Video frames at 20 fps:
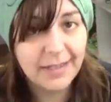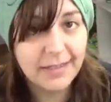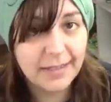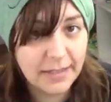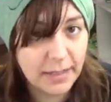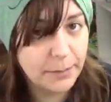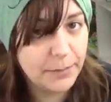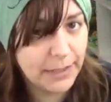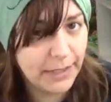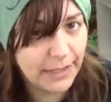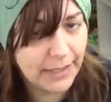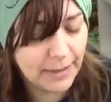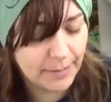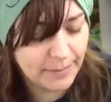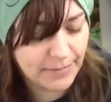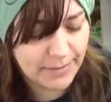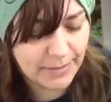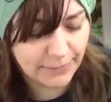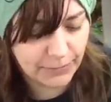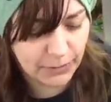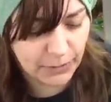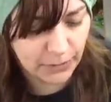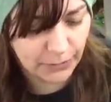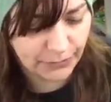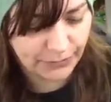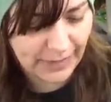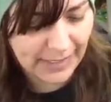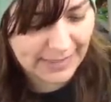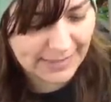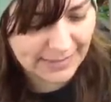sometimes if you go
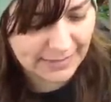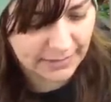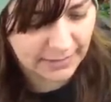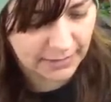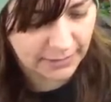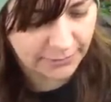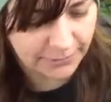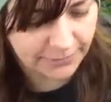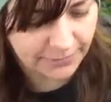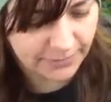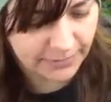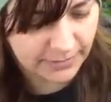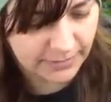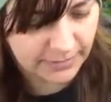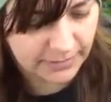fast enough,